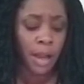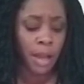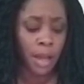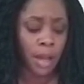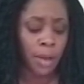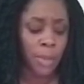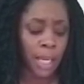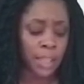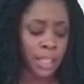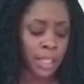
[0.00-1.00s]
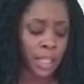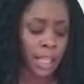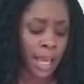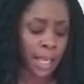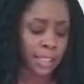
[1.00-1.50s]
And then the
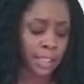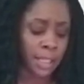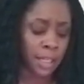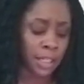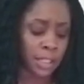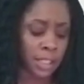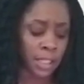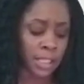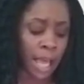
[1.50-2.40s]
last thing is this.